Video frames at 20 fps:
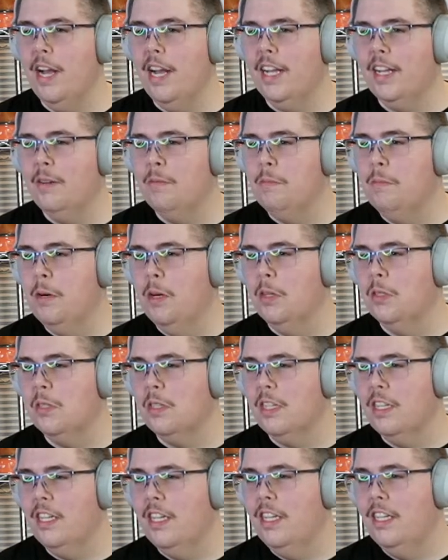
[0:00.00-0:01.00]
back and
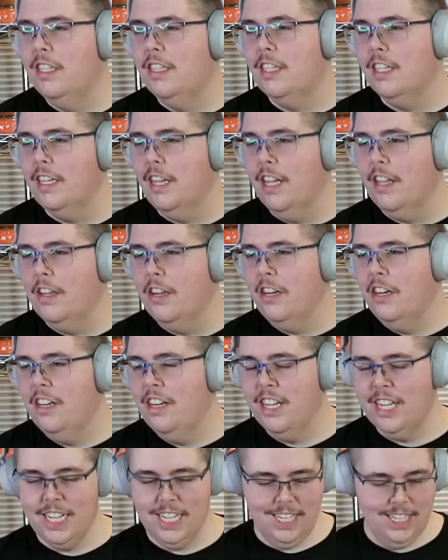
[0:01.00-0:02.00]
mostly together,
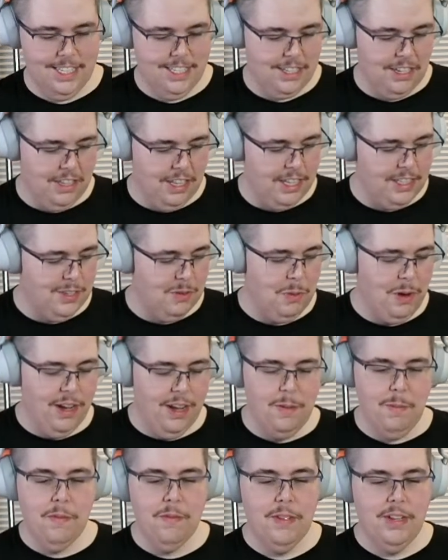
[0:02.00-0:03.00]
so that's
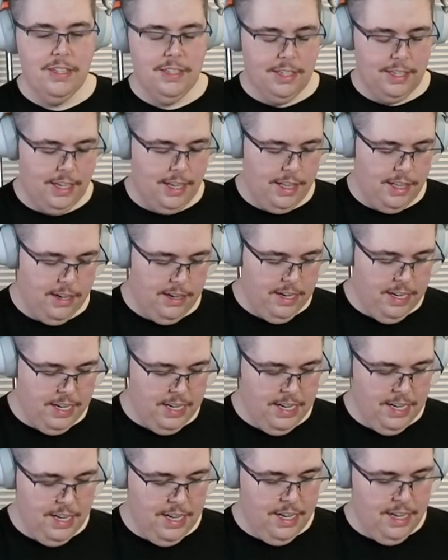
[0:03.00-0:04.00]
why I'm together.
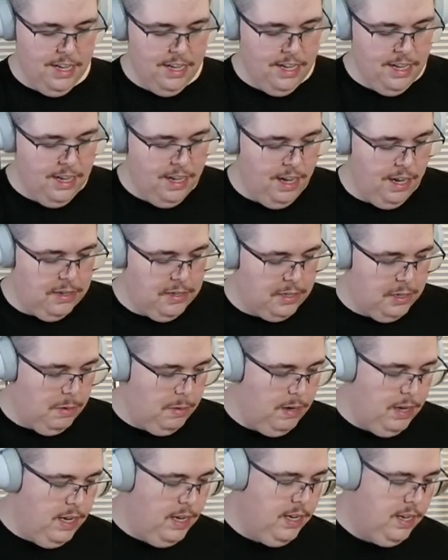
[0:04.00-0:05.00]

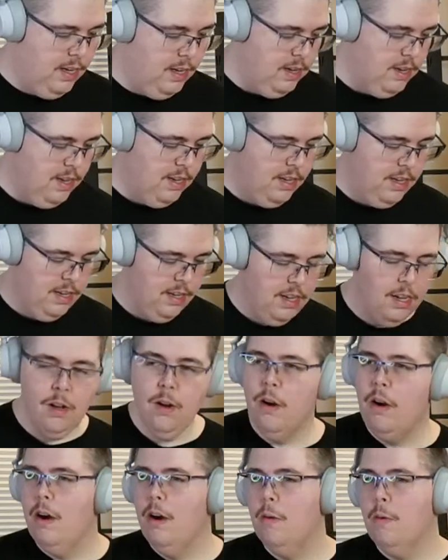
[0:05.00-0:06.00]
Also,
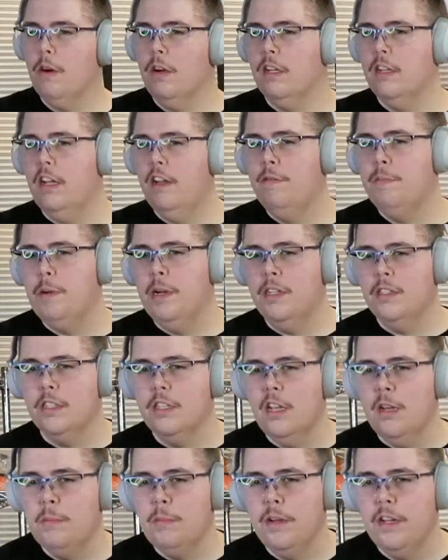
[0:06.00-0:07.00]
work-life balance
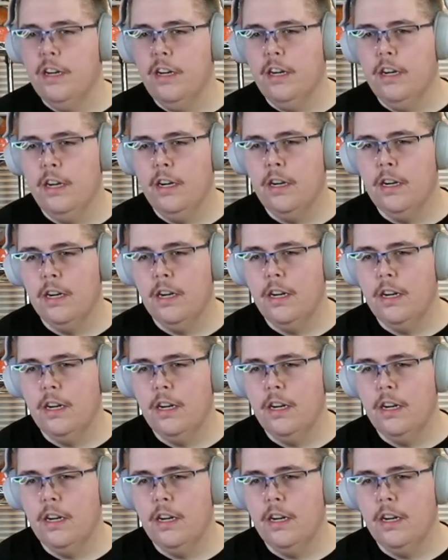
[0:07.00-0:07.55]
a lot better.